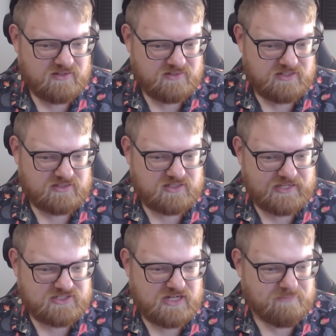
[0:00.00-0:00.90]
In
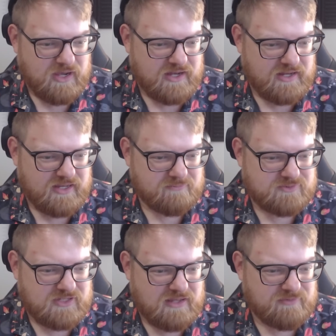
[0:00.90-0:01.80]
collection I bought, I am
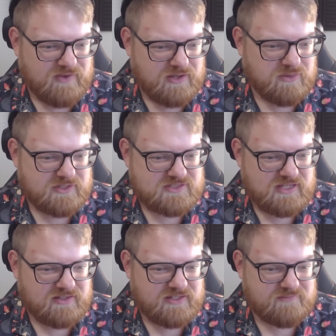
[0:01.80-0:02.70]
dumb if I don't want to
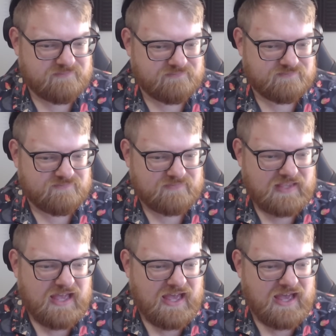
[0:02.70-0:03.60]
sell it.
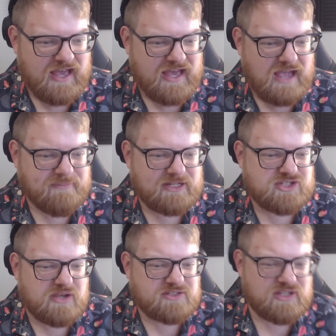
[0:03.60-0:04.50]
I mean,
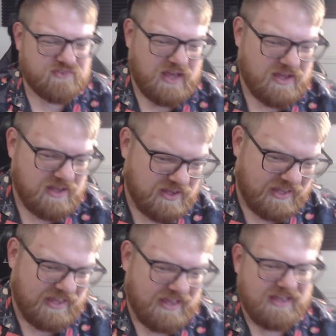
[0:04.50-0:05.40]
Joseph,
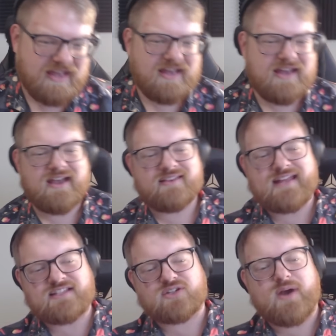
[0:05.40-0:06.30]

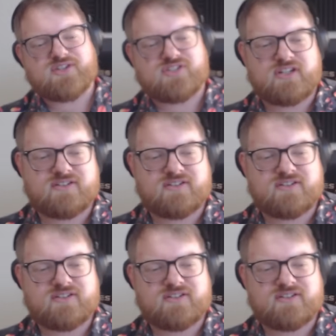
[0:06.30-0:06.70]
that's the question.